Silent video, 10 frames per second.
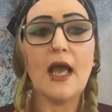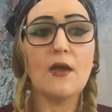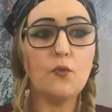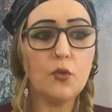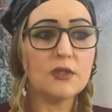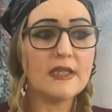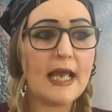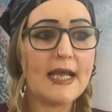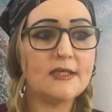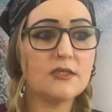I would
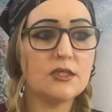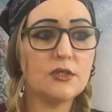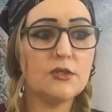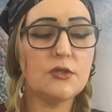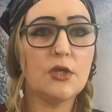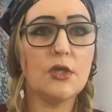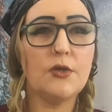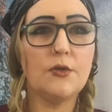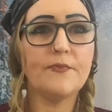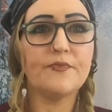like to
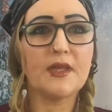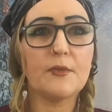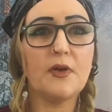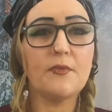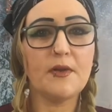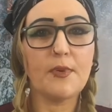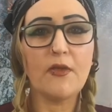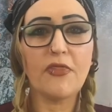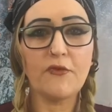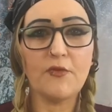do probably
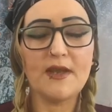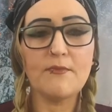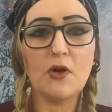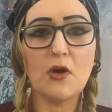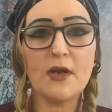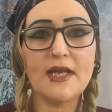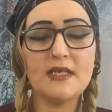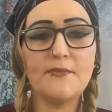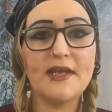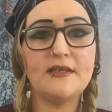about three more
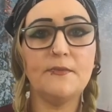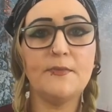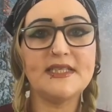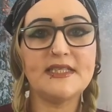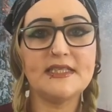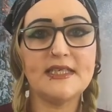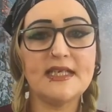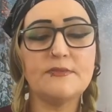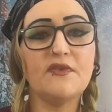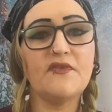independent
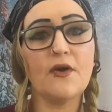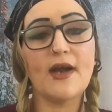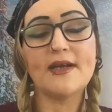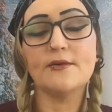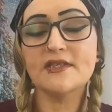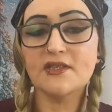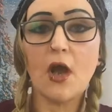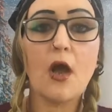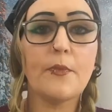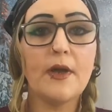businesses before I will
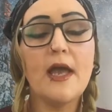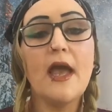stop,